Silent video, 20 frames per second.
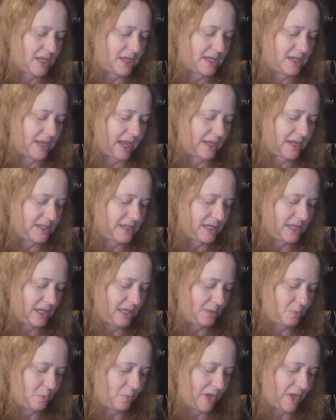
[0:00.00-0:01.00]

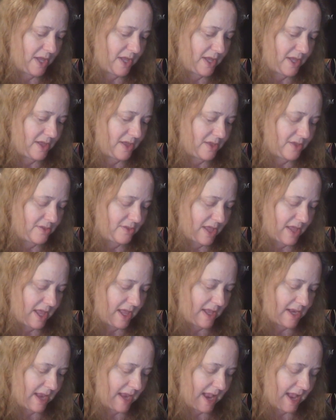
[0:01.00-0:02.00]
connecting with
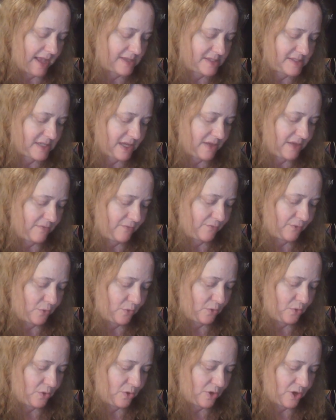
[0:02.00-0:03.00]
and asking
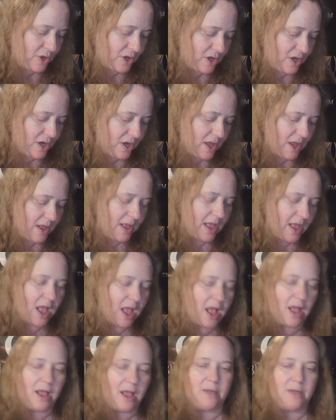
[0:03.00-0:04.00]
for
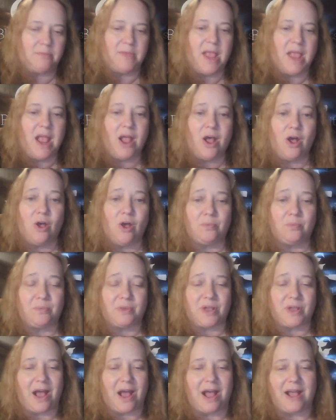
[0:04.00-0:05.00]
um, help,
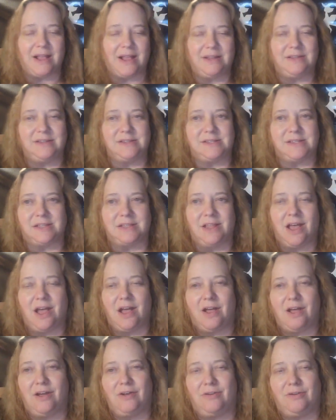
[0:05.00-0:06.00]
guidance,
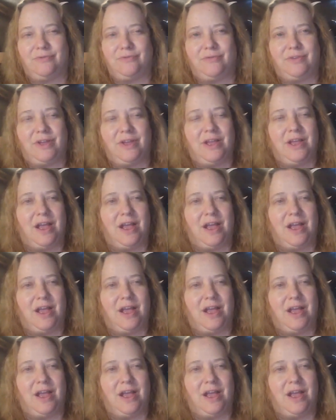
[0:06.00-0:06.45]
love,